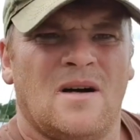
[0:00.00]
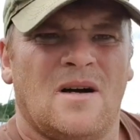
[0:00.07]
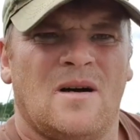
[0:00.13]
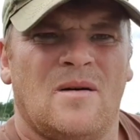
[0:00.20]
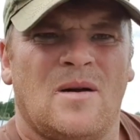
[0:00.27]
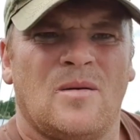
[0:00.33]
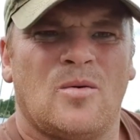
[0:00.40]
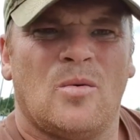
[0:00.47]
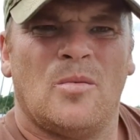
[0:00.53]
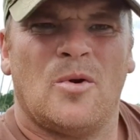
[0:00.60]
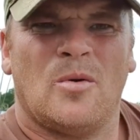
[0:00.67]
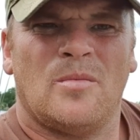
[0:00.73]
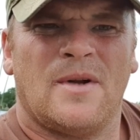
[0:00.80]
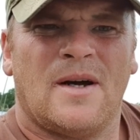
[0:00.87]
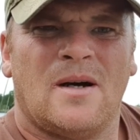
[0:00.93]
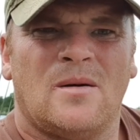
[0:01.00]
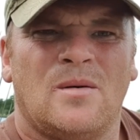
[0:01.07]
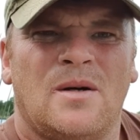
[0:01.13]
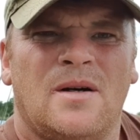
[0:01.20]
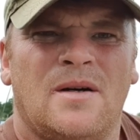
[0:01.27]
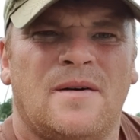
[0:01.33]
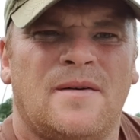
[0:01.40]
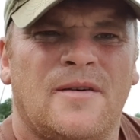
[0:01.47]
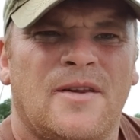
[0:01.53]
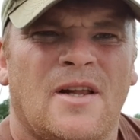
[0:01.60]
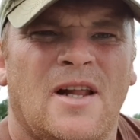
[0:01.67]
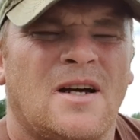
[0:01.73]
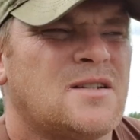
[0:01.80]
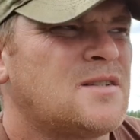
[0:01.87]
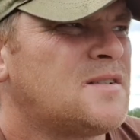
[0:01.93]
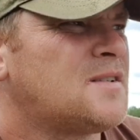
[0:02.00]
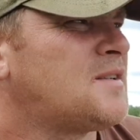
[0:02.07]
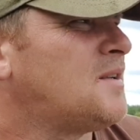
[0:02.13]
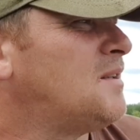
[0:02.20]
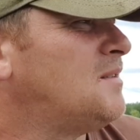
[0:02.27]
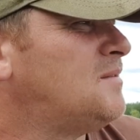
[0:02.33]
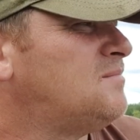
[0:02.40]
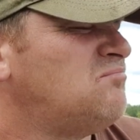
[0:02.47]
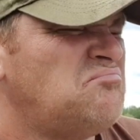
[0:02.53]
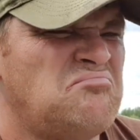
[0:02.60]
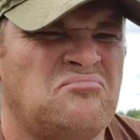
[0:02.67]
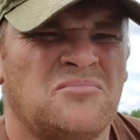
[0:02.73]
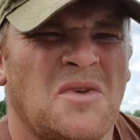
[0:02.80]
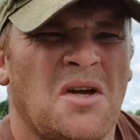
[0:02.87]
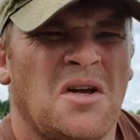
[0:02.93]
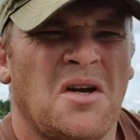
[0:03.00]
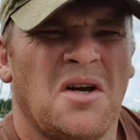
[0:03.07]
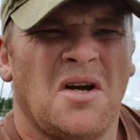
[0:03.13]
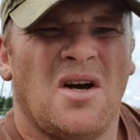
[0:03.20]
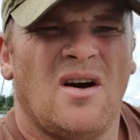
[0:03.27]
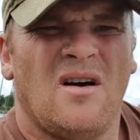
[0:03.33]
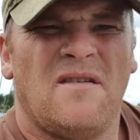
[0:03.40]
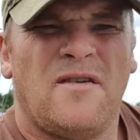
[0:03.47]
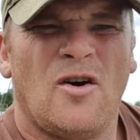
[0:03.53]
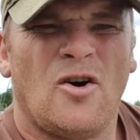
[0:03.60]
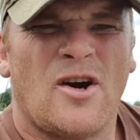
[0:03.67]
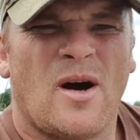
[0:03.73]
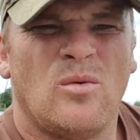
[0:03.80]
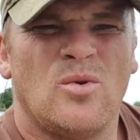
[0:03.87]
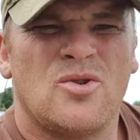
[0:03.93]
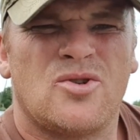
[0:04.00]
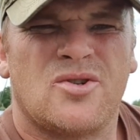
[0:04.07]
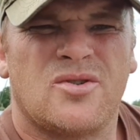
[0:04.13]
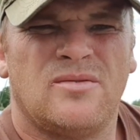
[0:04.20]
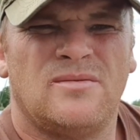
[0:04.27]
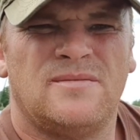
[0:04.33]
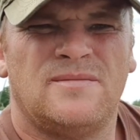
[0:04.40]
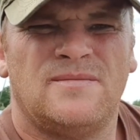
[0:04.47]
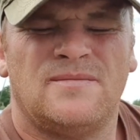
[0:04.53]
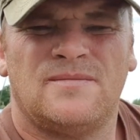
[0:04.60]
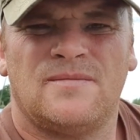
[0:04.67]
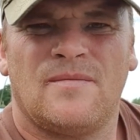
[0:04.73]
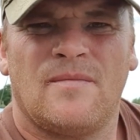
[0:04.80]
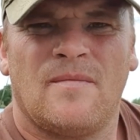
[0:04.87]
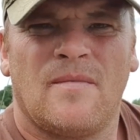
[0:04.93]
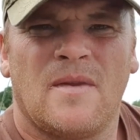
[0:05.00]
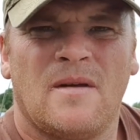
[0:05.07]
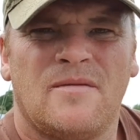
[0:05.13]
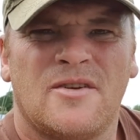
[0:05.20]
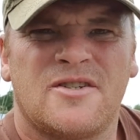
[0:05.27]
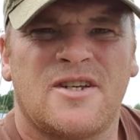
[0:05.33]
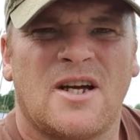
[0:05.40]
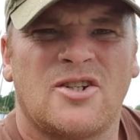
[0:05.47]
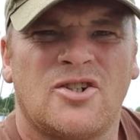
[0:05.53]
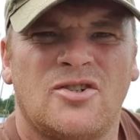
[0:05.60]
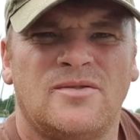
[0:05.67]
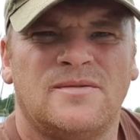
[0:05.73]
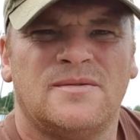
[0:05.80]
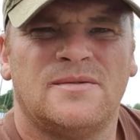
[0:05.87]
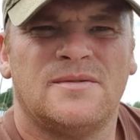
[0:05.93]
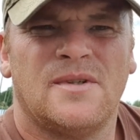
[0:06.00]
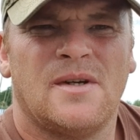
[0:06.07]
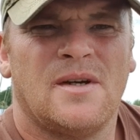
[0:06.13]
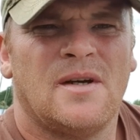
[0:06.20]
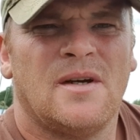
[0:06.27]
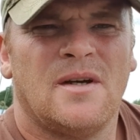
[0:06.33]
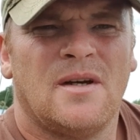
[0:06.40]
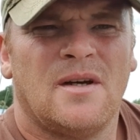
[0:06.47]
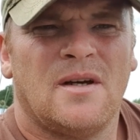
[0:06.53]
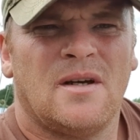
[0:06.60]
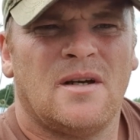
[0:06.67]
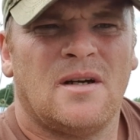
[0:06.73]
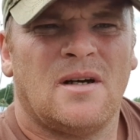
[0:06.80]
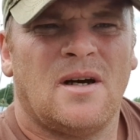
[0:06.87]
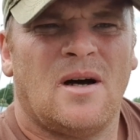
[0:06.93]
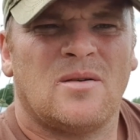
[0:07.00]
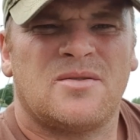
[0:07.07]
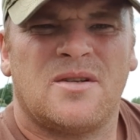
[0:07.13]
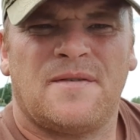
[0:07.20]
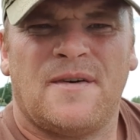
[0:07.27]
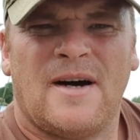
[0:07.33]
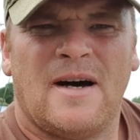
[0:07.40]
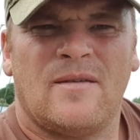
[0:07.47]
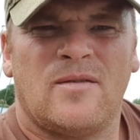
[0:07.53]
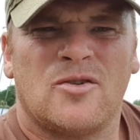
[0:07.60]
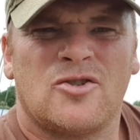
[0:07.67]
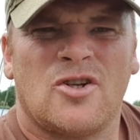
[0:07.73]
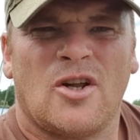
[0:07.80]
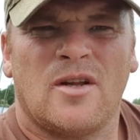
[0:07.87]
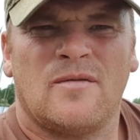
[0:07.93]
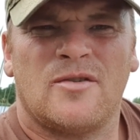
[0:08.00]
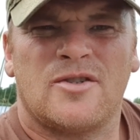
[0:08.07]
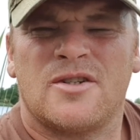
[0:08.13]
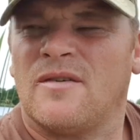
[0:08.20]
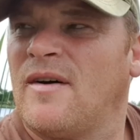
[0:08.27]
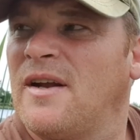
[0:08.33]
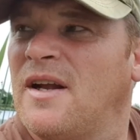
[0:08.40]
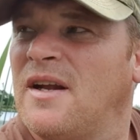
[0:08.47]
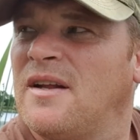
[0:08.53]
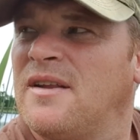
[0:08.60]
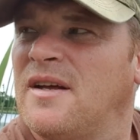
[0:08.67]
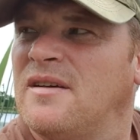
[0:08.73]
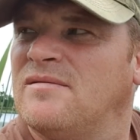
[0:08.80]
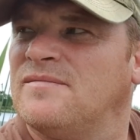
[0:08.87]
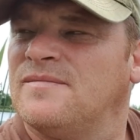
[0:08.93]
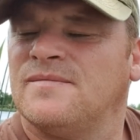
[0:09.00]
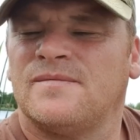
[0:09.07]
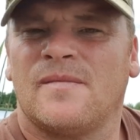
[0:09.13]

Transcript: Well, coming up now for the last 4 hours of the session. Out of the 5 of us, none of us have had anything.